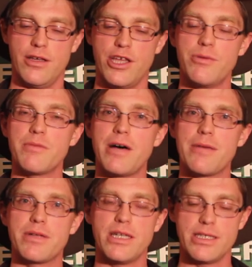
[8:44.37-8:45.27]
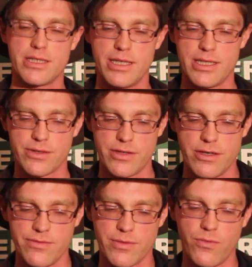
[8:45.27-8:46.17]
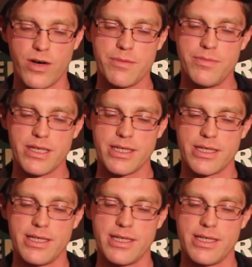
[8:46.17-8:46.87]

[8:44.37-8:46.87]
Human population has grown from 1 billion